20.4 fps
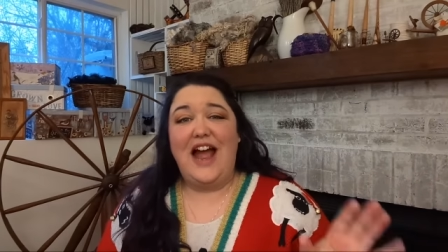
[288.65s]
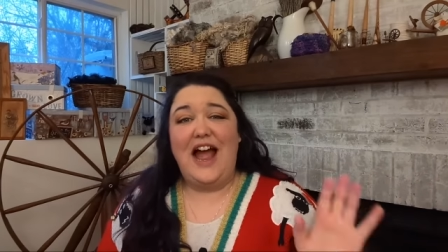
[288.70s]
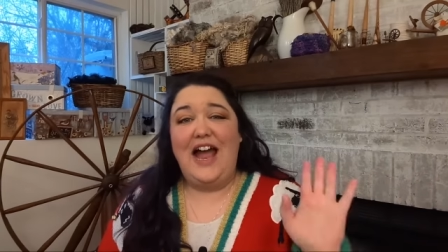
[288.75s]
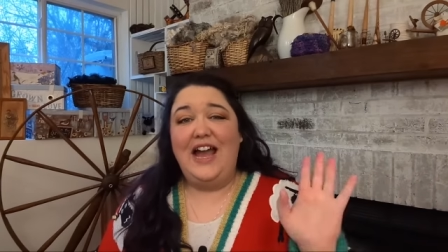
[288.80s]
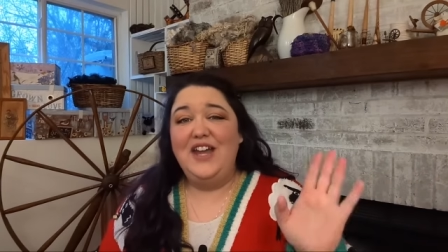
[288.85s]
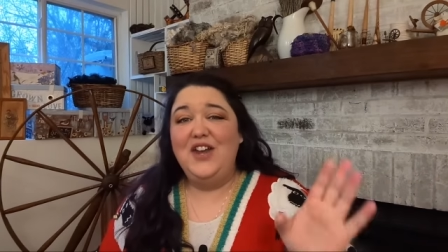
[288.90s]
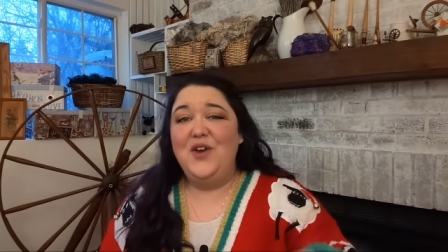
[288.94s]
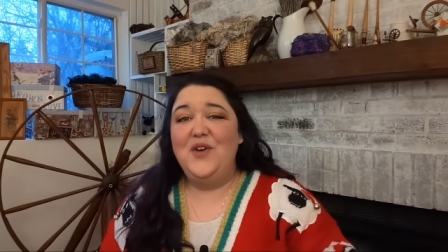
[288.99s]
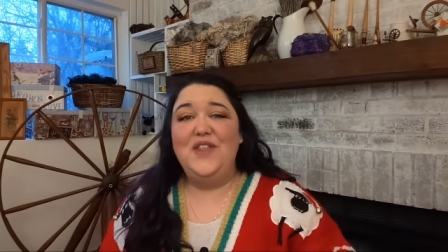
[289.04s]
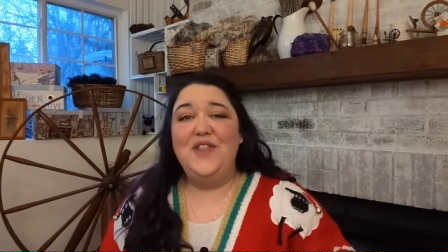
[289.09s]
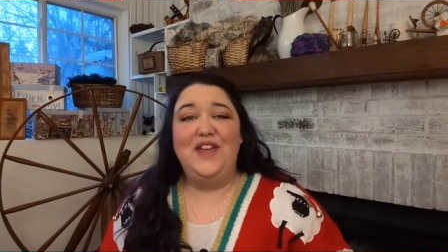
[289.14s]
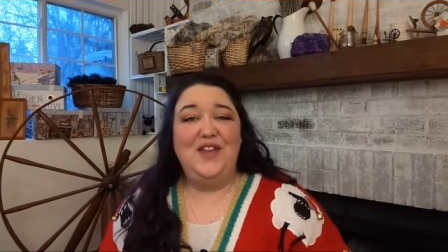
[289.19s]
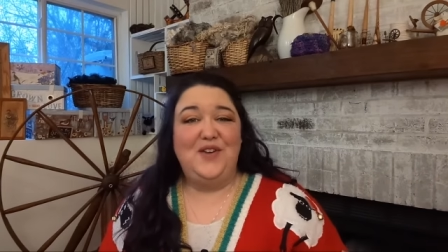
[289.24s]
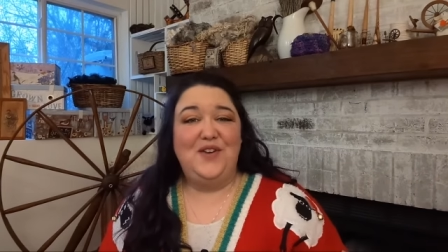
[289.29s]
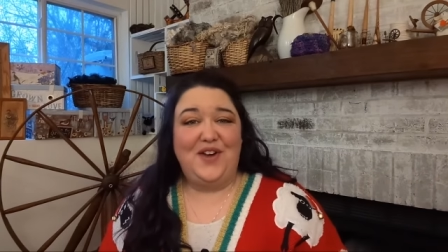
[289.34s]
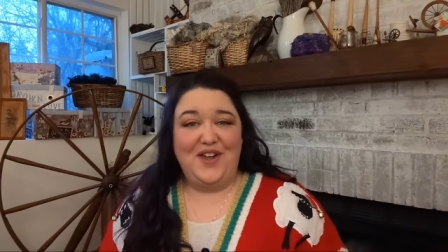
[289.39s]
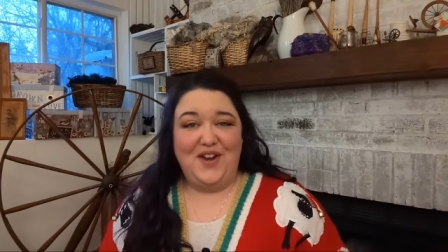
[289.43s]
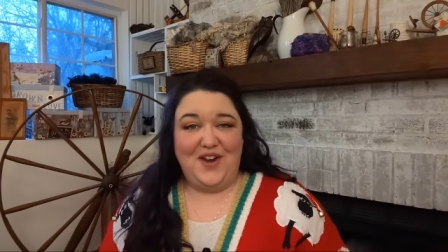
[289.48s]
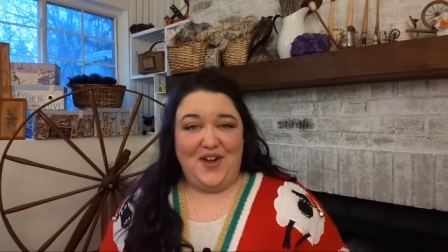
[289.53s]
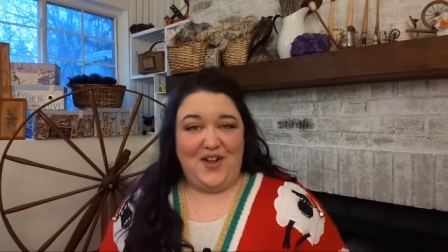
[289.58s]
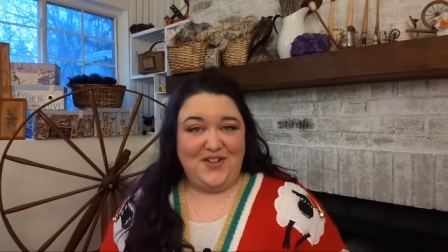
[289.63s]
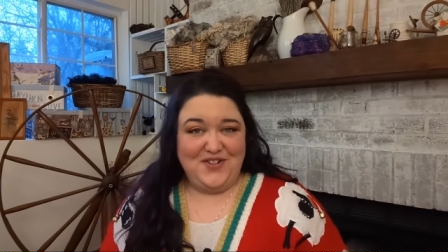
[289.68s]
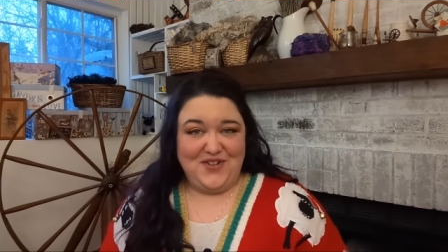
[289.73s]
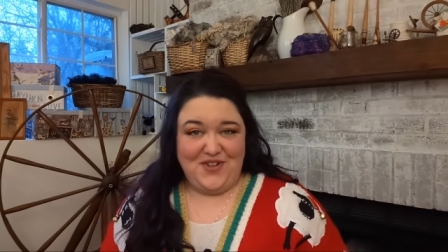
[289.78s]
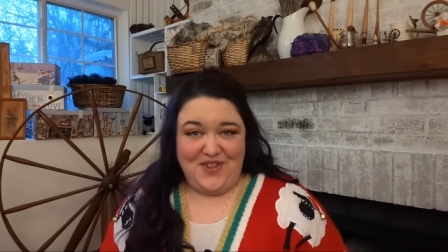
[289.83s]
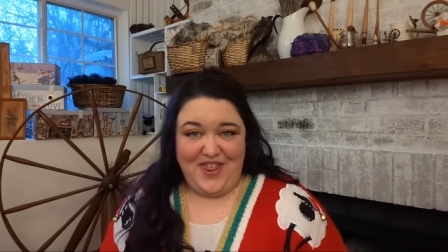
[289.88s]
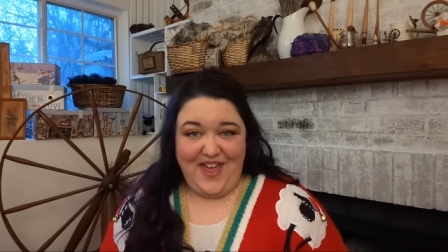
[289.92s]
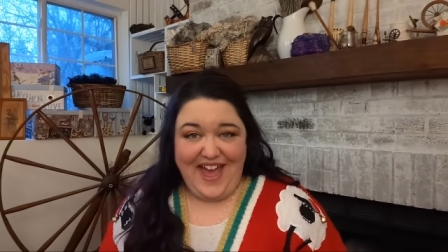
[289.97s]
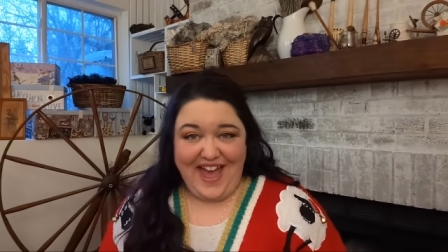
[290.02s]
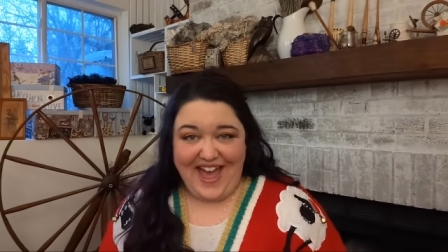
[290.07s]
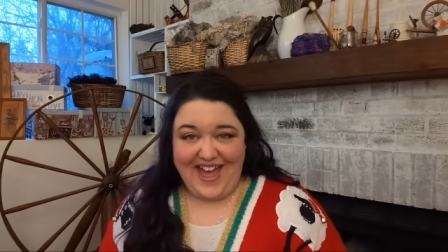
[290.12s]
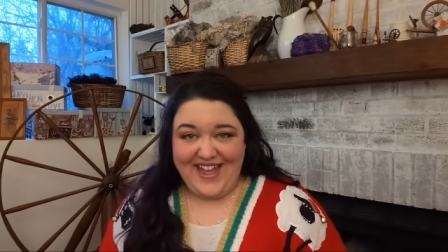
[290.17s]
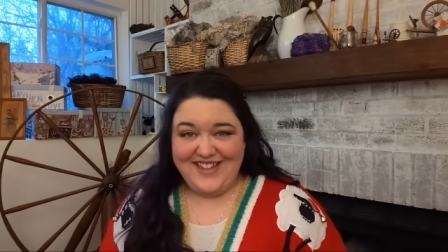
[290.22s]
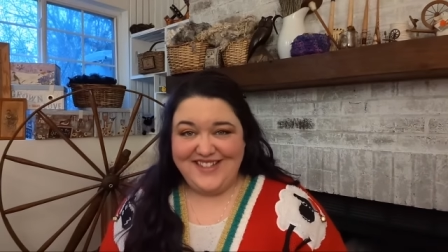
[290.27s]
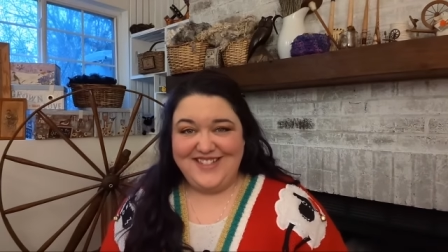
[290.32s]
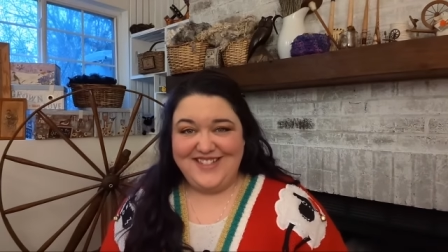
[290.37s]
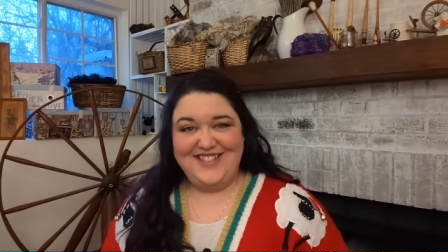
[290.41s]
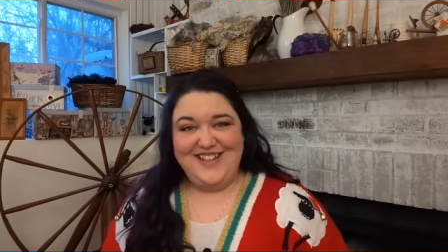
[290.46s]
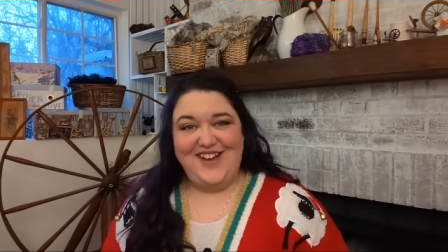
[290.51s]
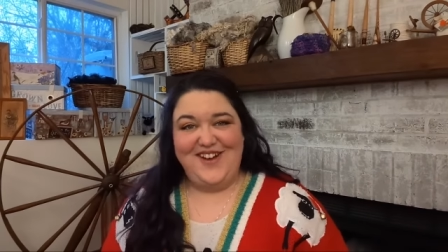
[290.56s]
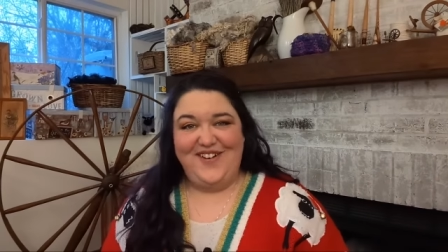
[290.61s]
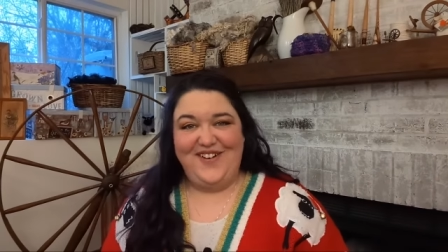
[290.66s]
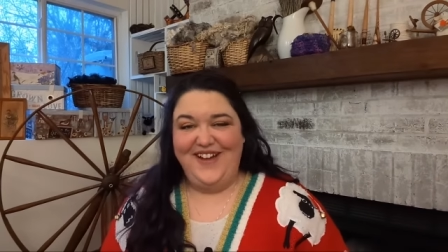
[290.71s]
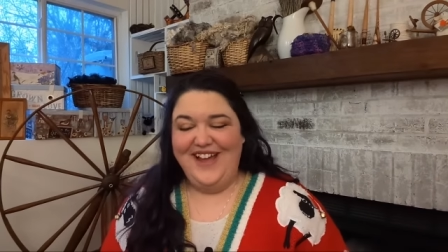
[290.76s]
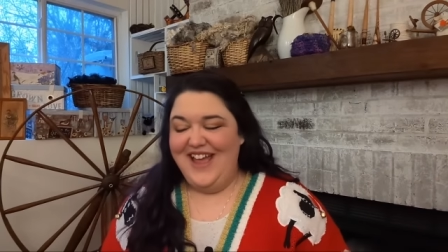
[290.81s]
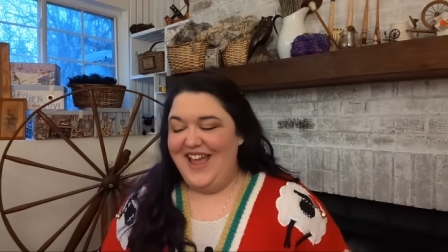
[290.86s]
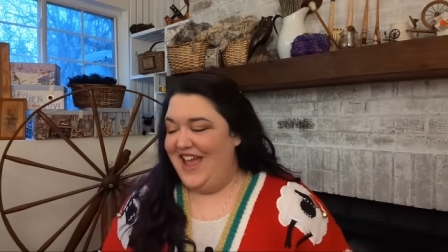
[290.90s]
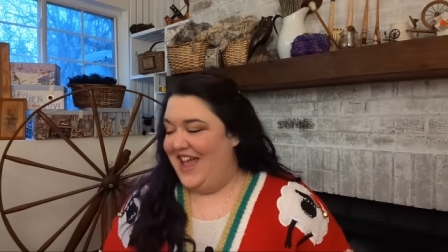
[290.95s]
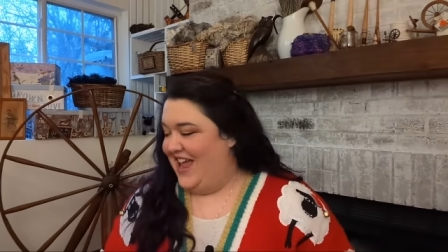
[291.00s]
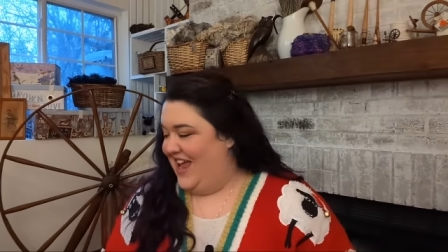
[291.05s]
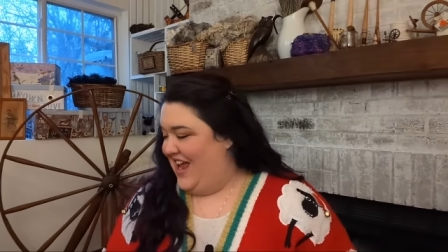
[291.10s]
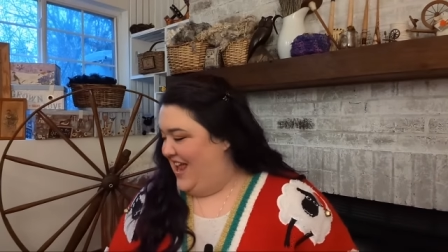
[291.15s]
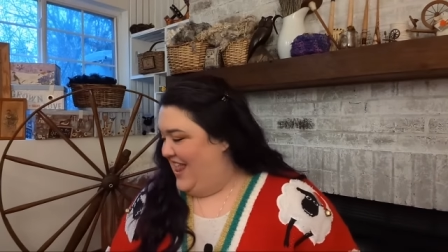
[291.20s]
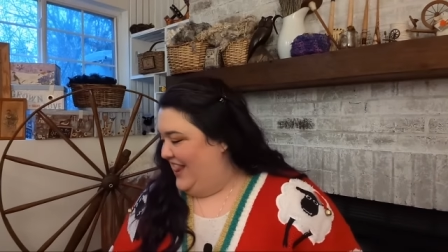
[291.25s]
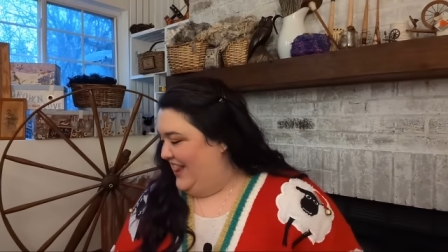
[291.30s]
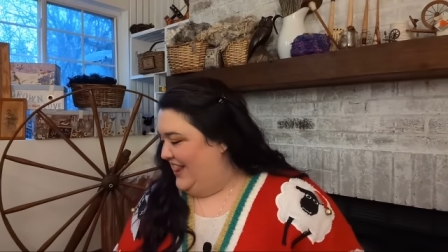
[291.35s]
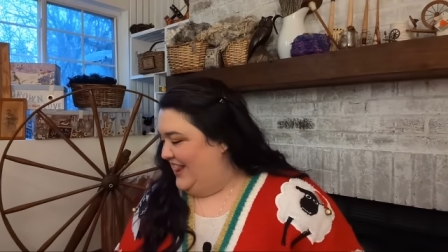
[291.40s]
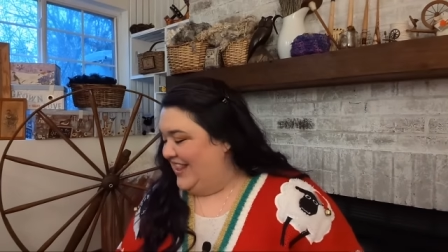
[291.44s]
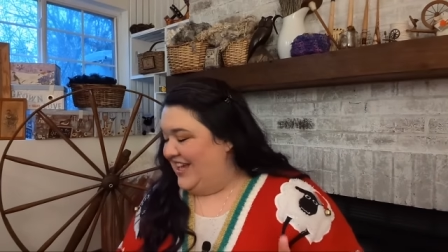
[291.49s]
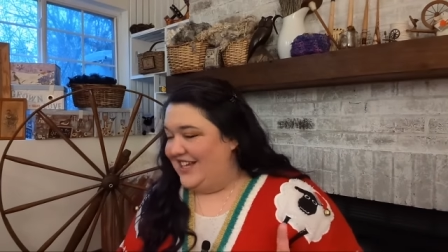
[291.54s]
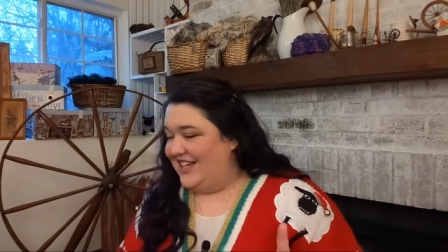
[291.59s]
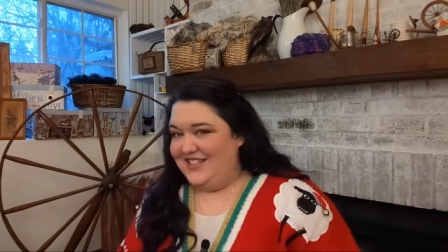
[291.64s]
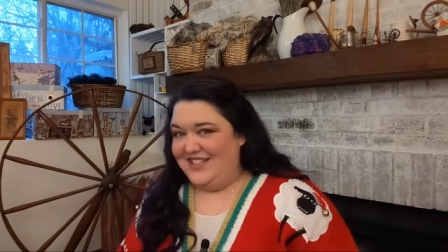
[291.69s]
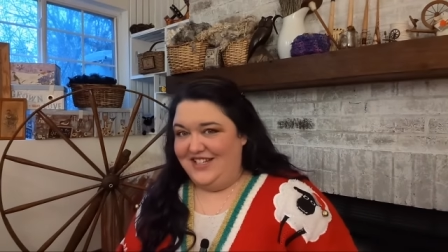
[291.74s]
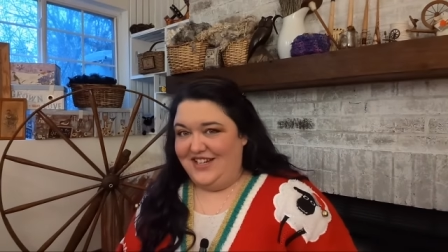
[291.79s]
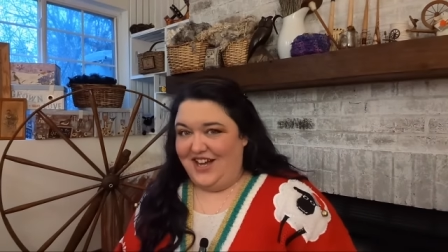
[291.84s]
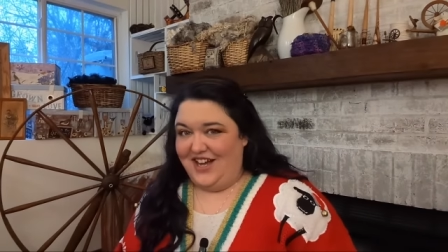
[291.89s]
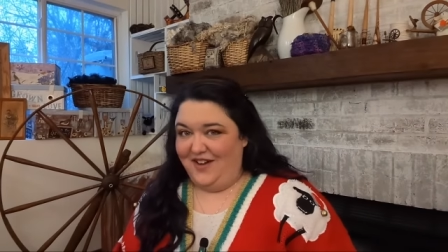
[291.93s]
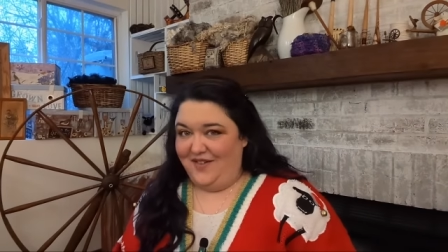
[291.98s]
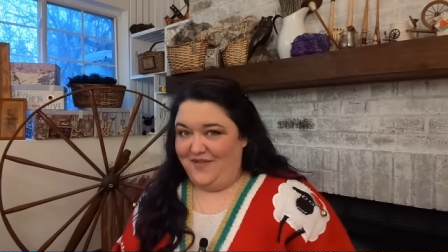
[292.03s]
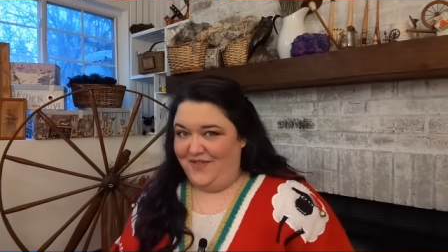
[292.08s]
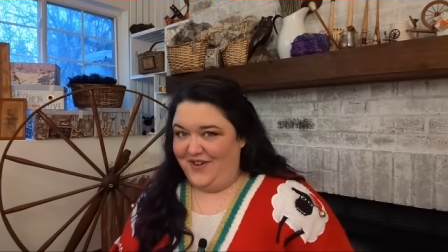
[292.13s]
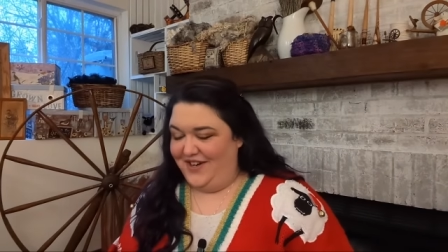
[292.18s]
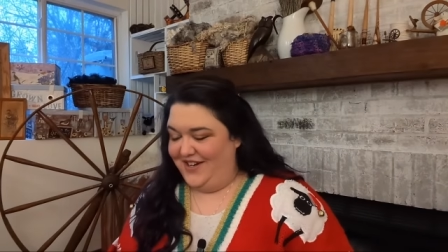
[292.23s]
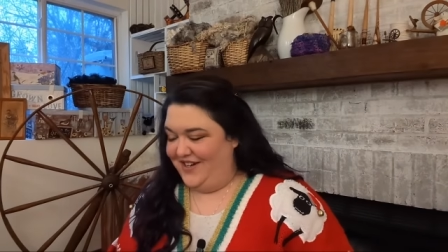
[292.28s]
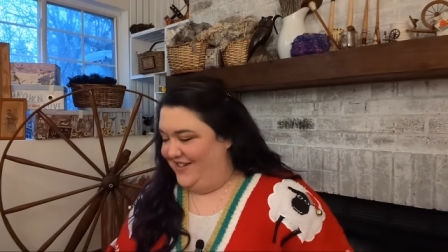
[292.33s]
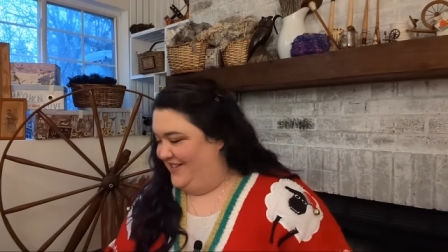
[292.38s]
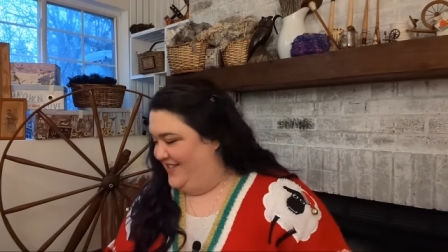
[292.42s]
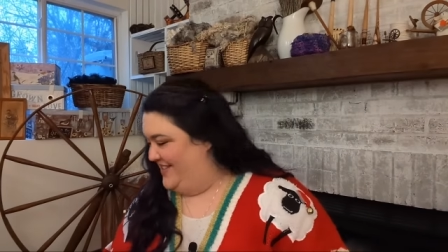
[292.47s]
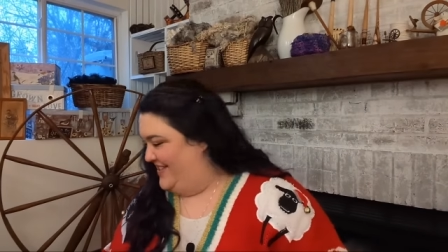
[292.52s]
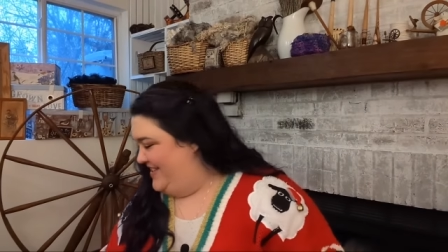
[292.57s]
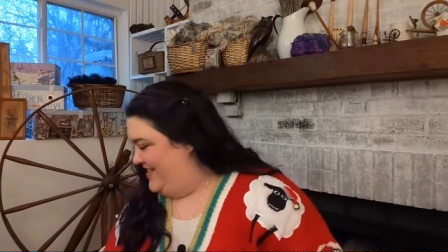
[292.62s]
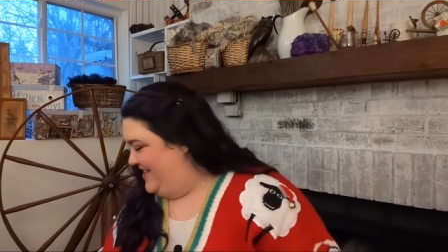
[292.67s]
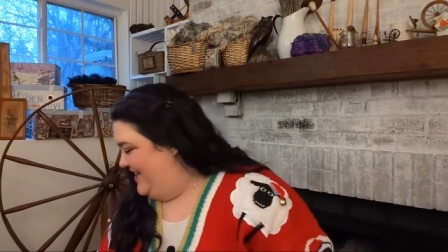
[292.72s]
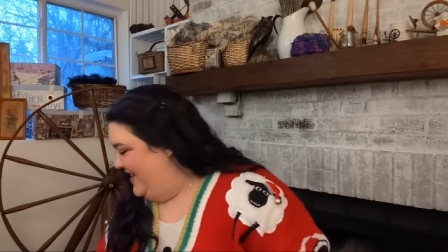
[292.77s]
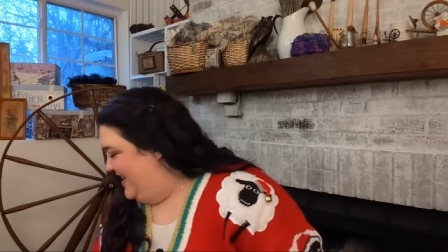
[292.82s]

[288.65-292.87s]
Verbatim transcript: I know that you can all do that. So let's talk first.